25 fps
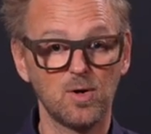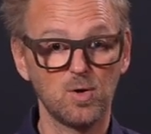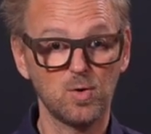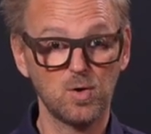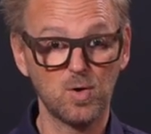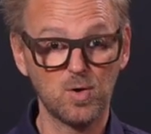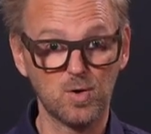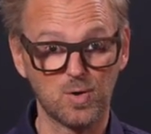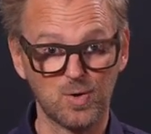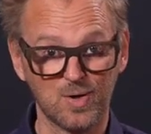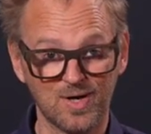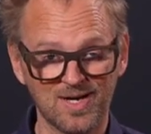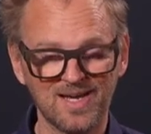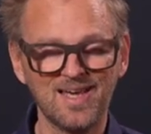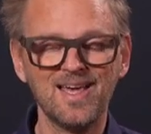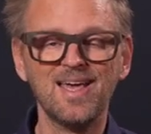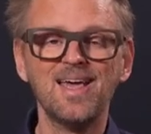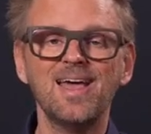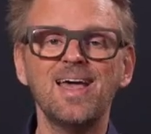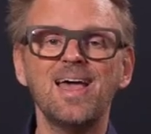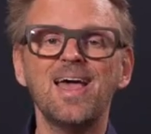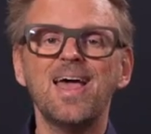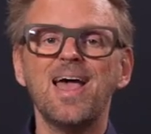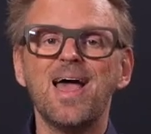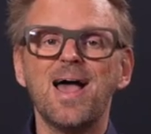Whew.
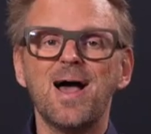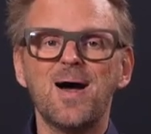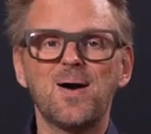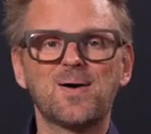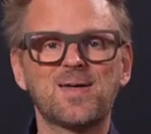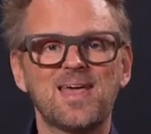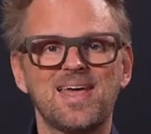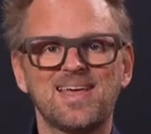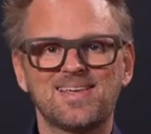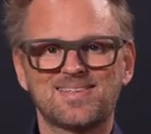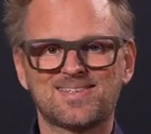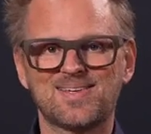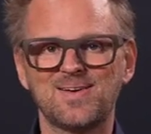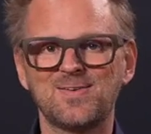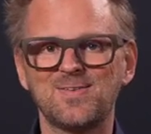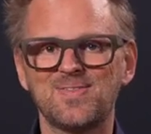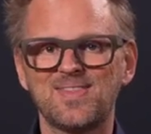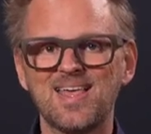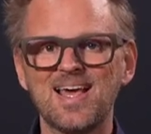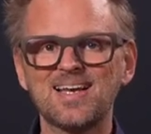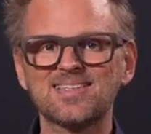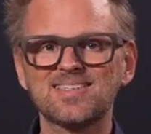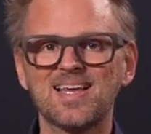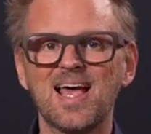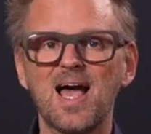Okay, so
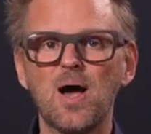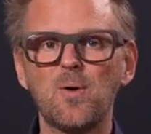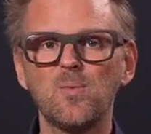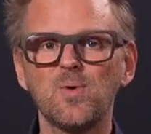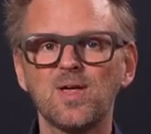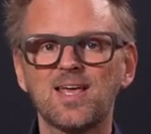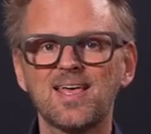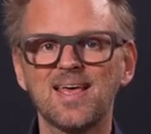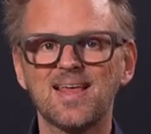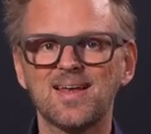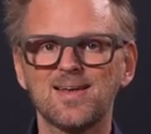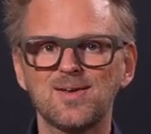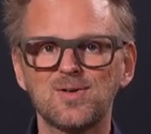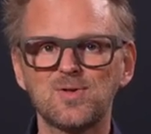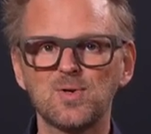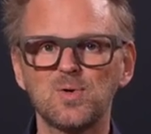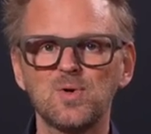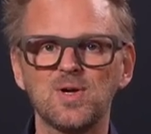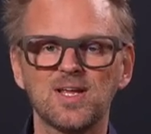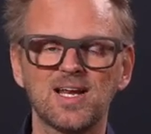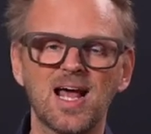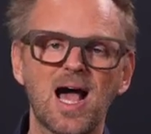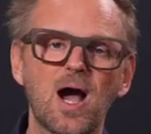that's how we can do it,